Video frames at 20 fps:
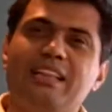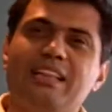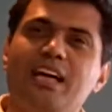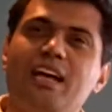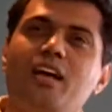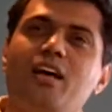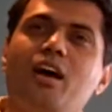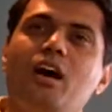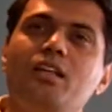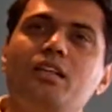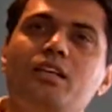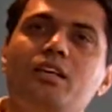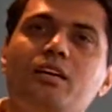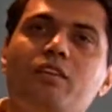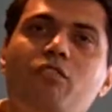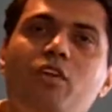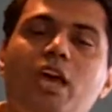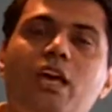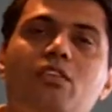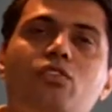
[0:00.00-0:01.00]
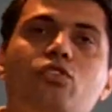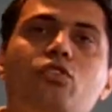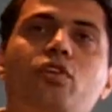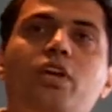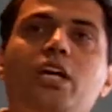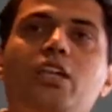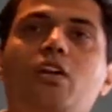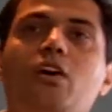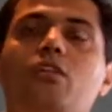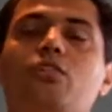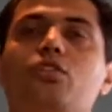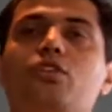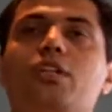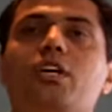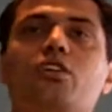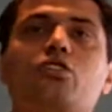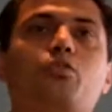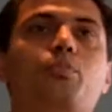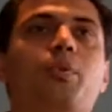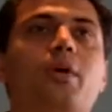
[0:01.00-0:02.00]
there are other ways to reach out to
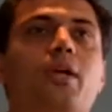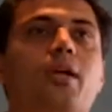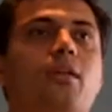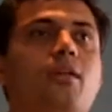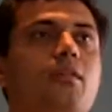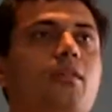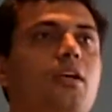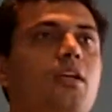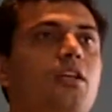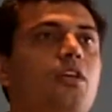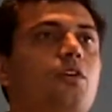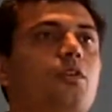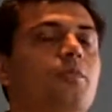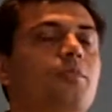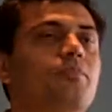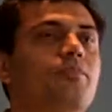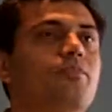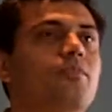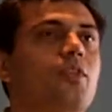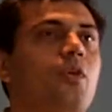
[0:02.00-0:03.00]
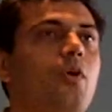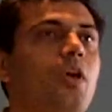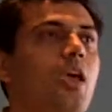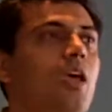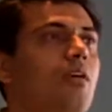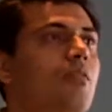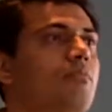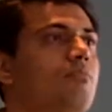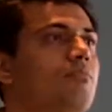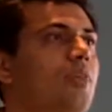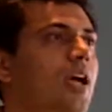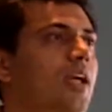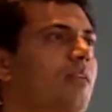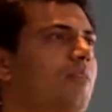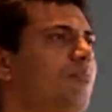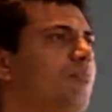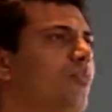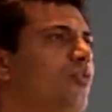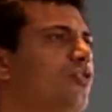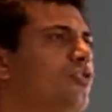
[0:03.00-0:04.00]
that spirit in you, okay? And
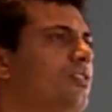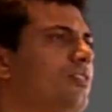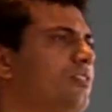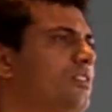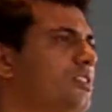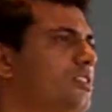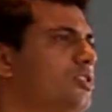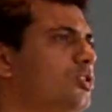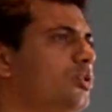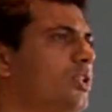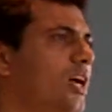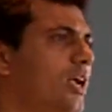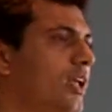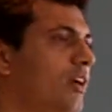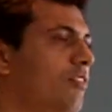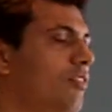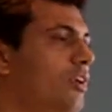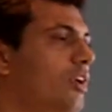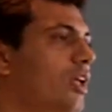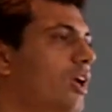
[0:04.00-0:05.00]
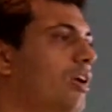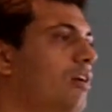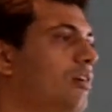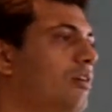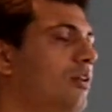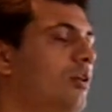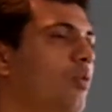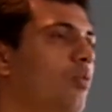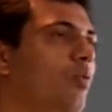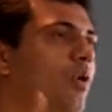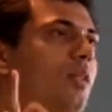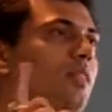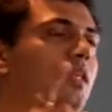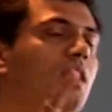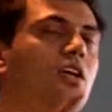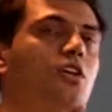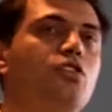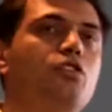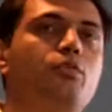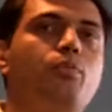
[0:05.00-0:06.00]
most of us do that every day. One
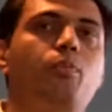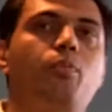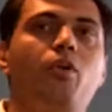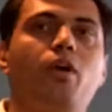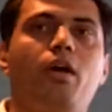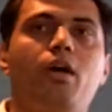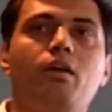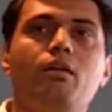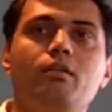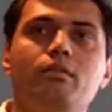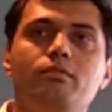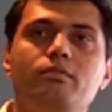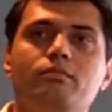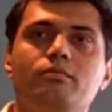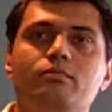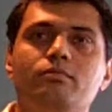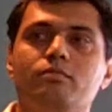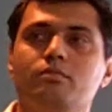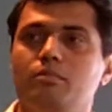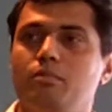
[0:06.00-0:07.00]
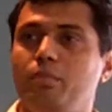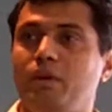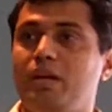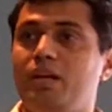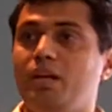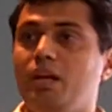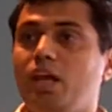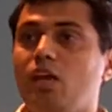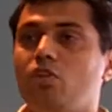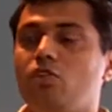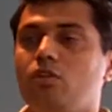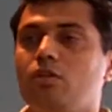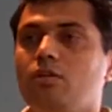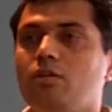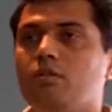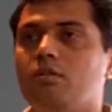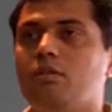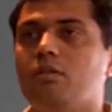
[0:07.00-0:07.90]
thing is prayer, meditation.